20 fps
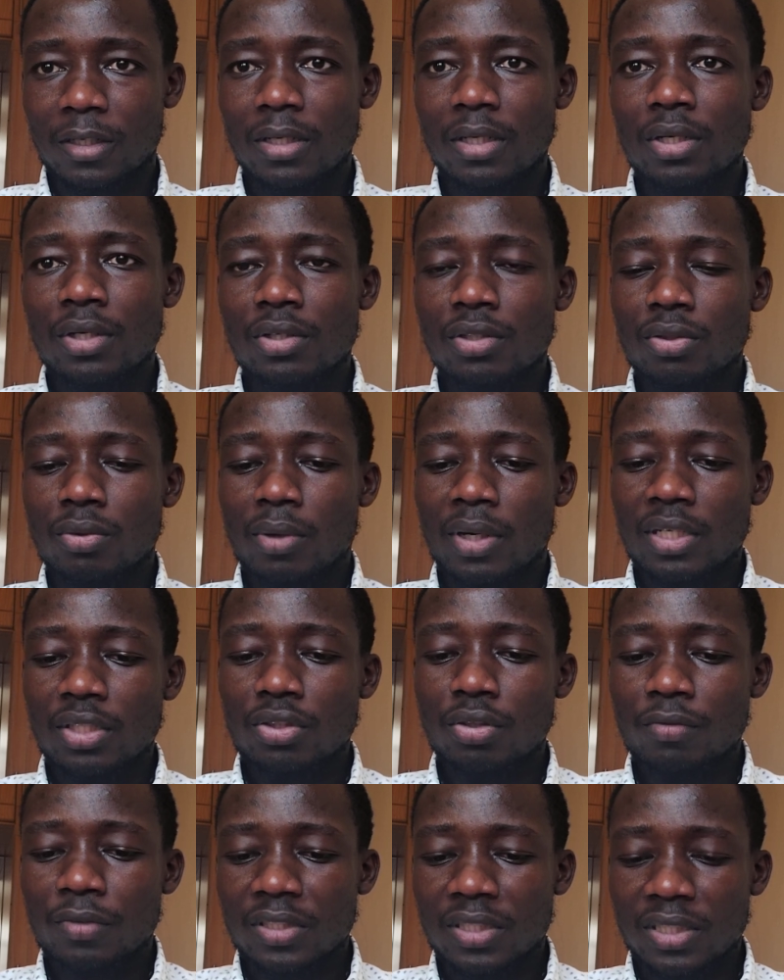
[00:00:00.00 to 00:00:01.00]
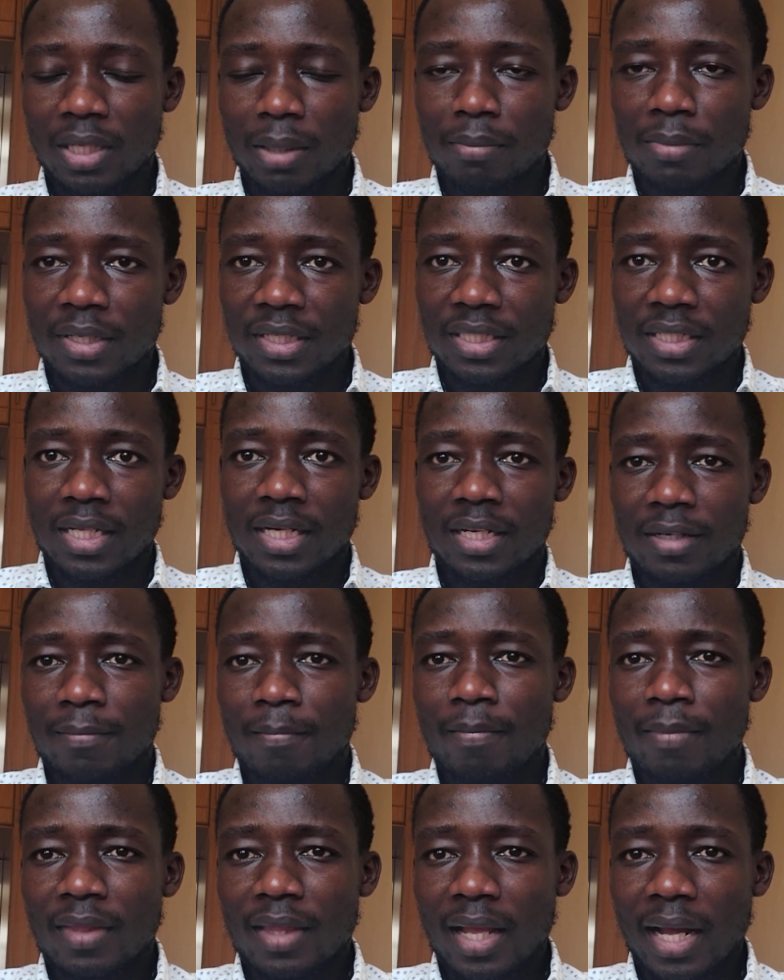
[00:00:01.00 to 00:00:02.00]
So once you've established that,
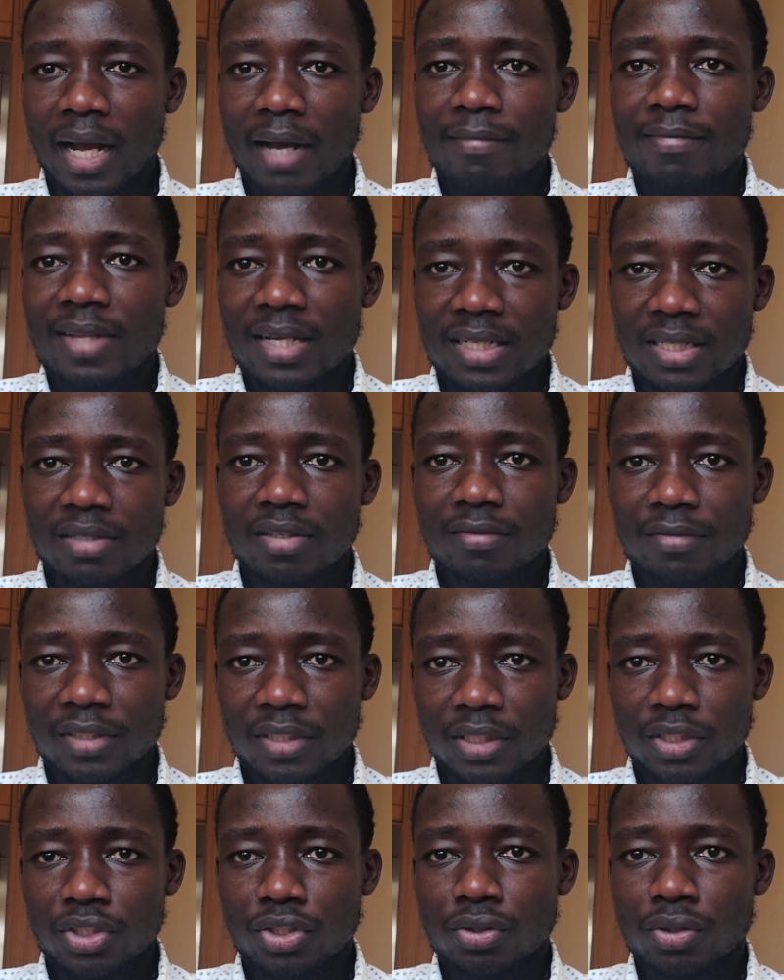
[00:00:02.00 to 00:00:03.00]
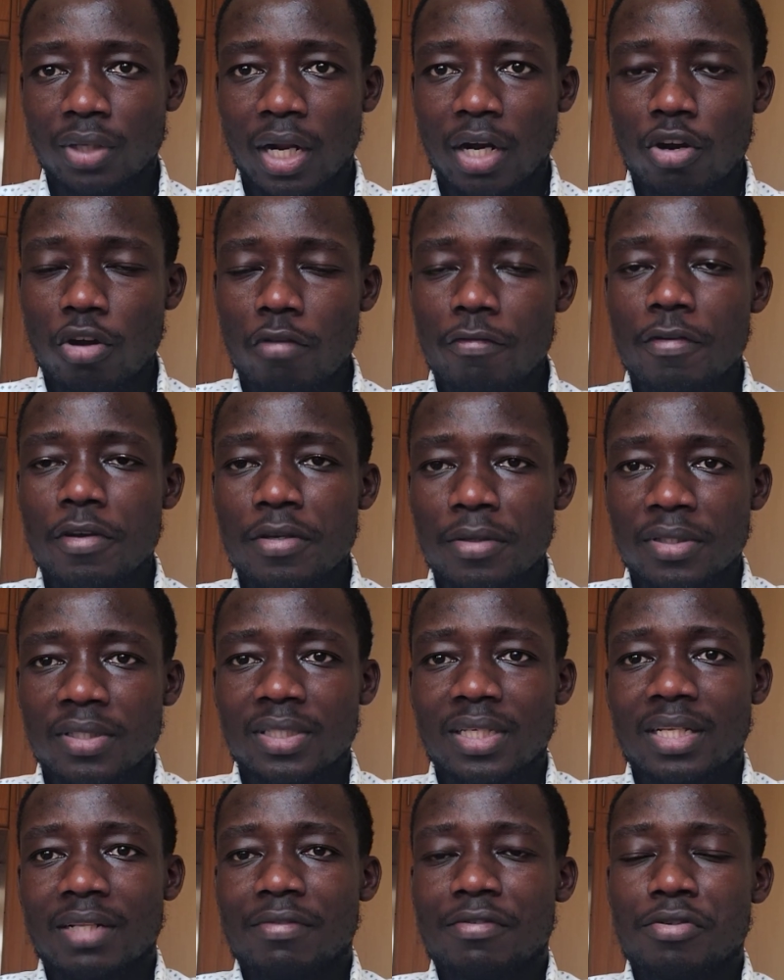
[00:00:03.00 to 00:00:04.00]
have that conversation and offer
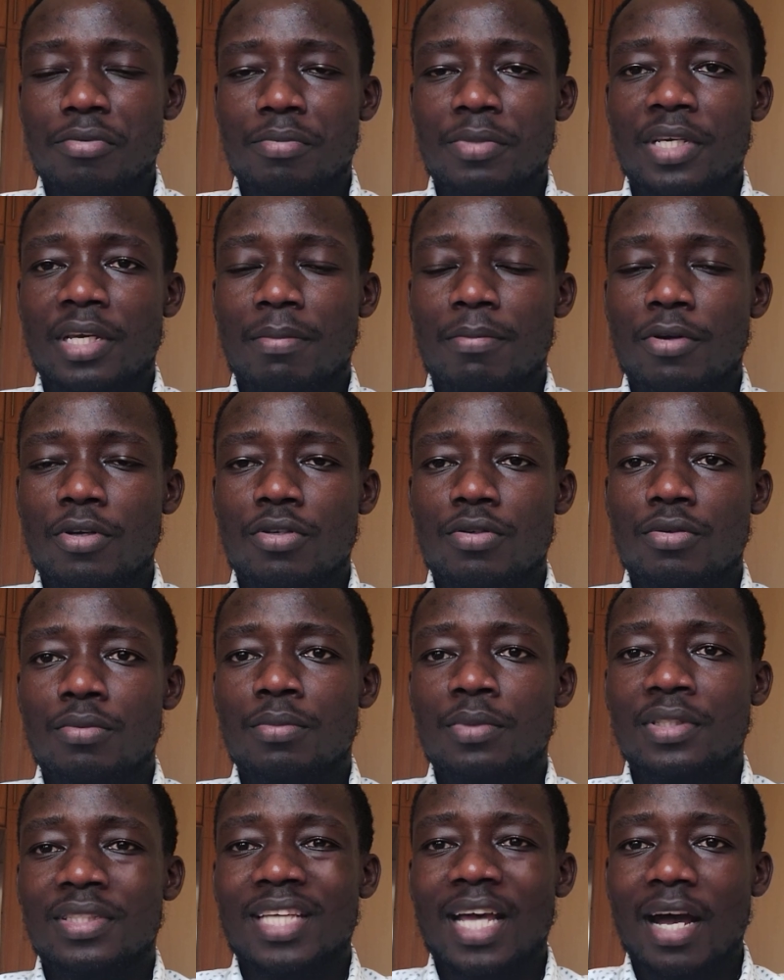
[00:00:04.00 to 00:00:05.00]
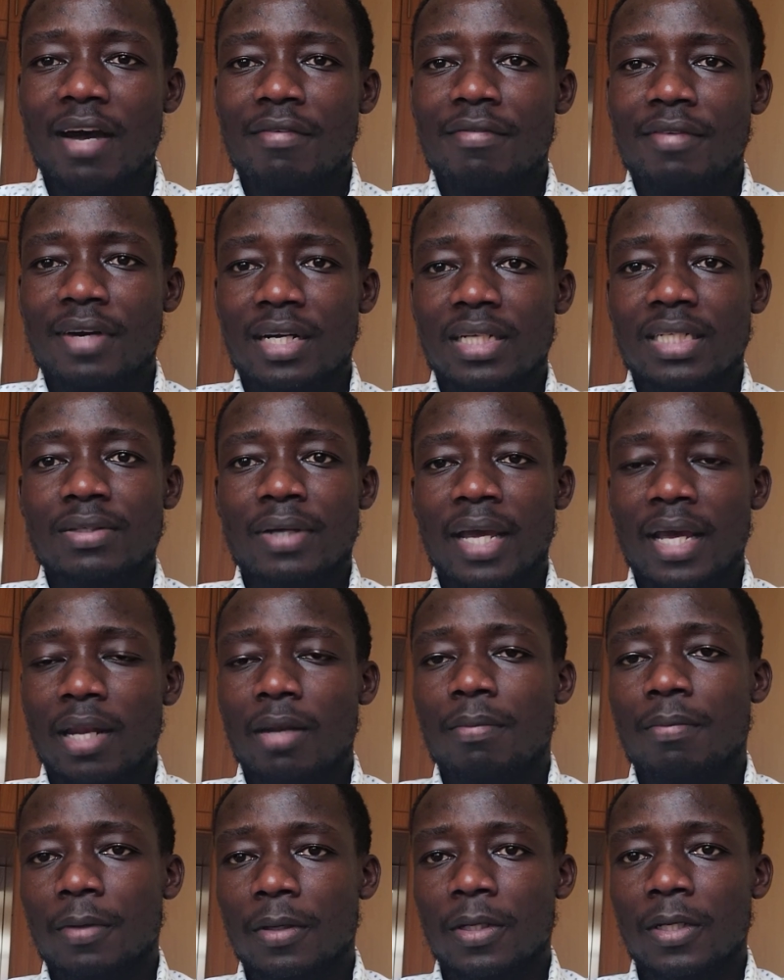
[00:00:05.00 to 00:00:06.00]
yourself to be able to be served and to help,
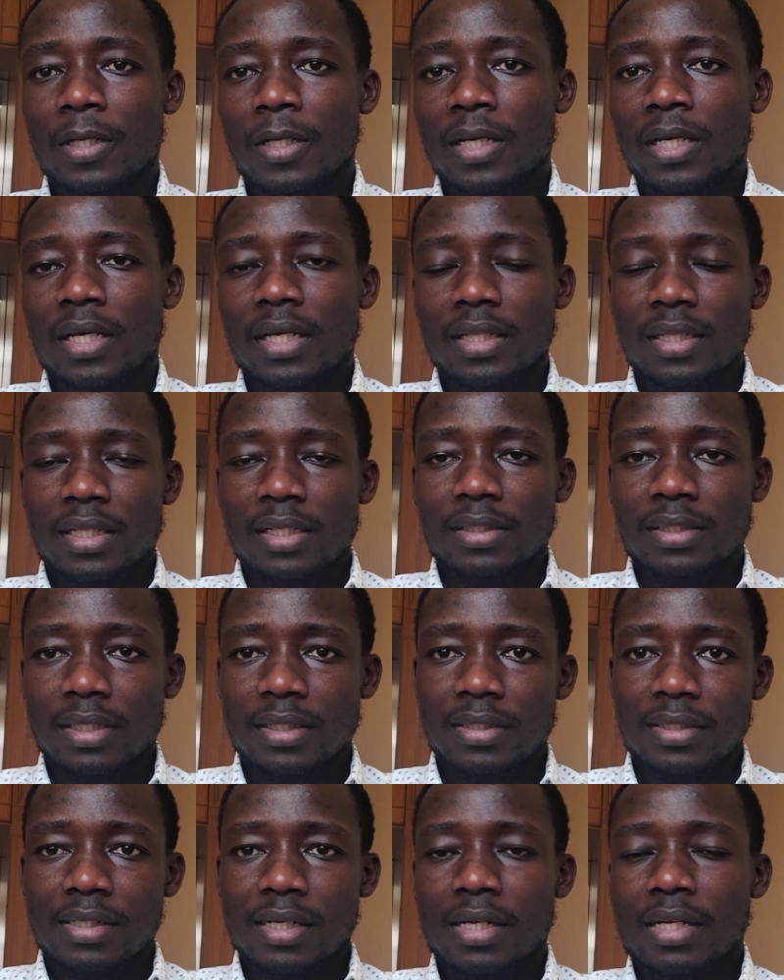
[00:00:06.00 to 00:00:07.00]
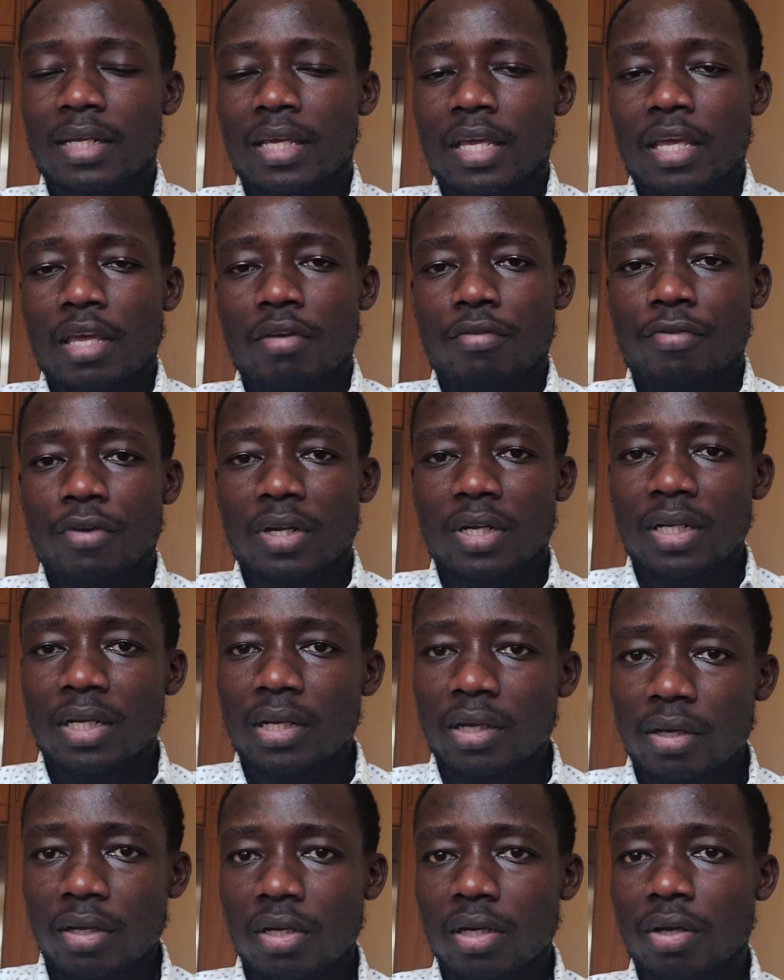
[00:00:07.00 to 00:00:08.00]
in the sense that if you're dealing in
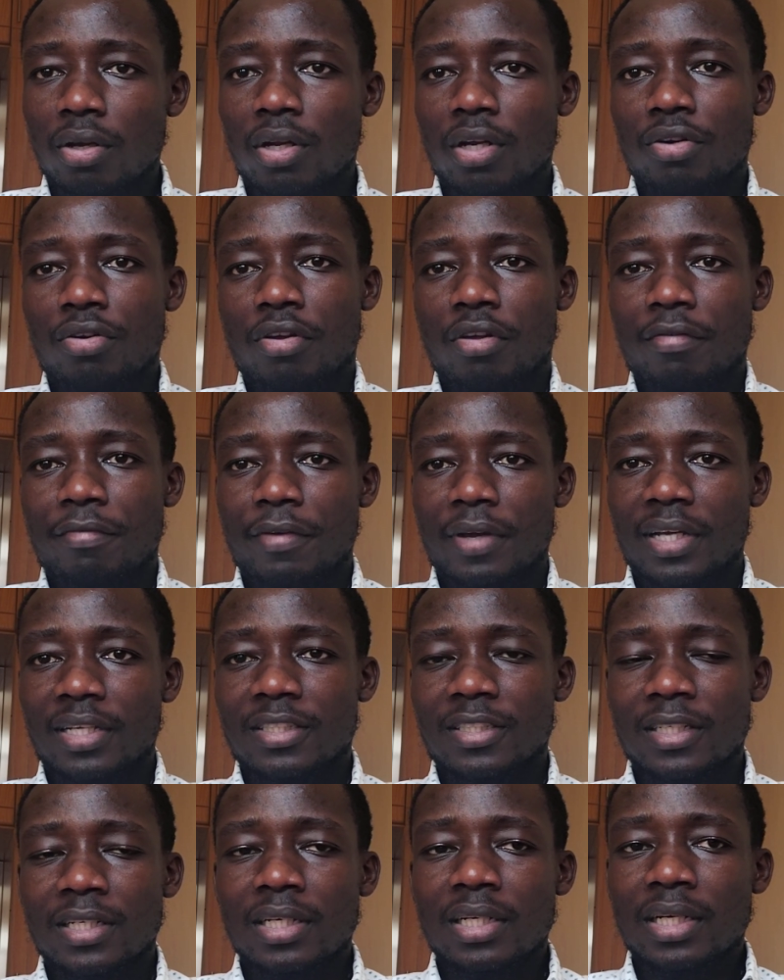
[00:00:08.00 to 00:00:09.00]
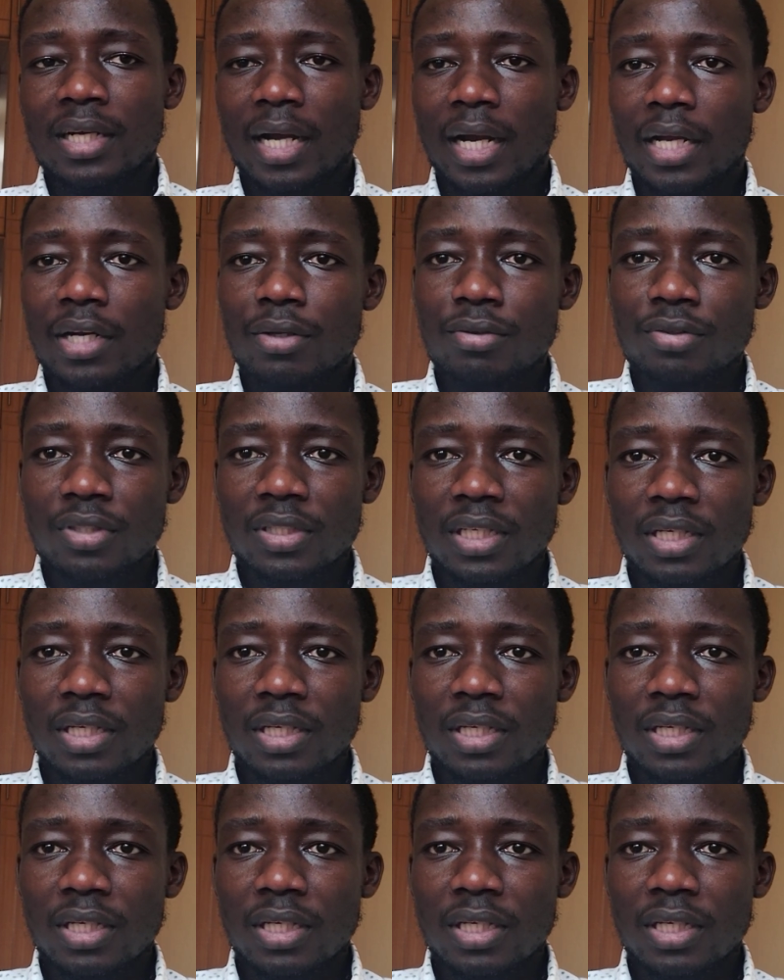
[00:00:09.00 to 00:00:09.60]
regulatory affairs, can you see